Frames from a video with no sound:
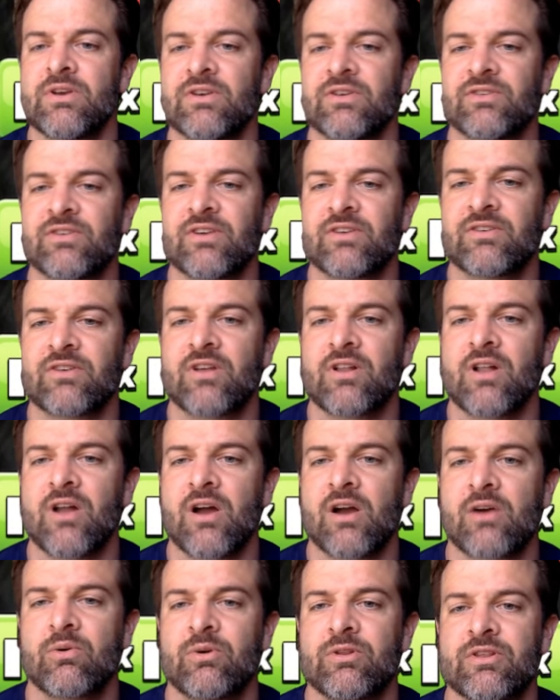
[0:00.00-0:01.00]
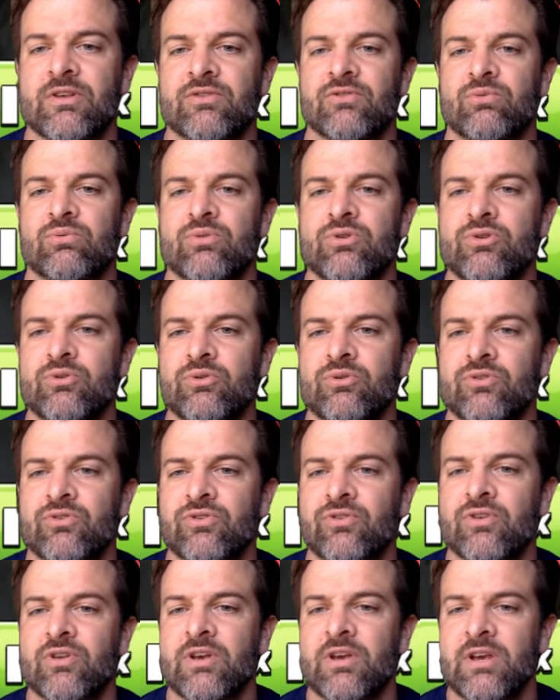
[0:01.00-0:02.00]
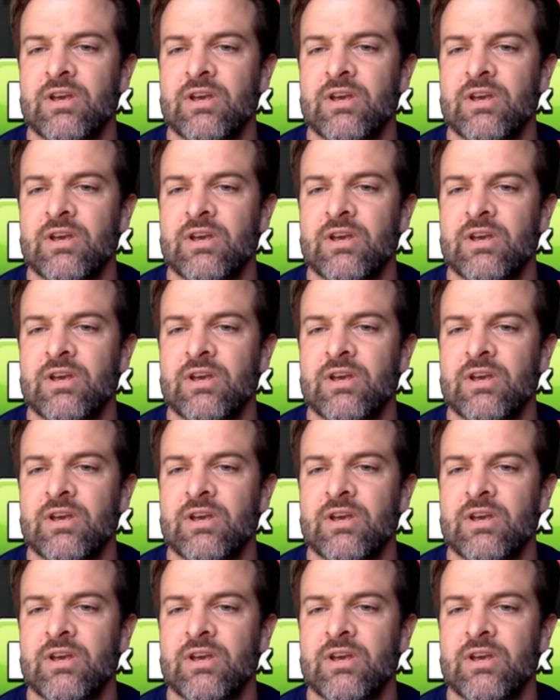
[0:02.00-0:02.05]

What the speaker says: 6 o'clock with his roots.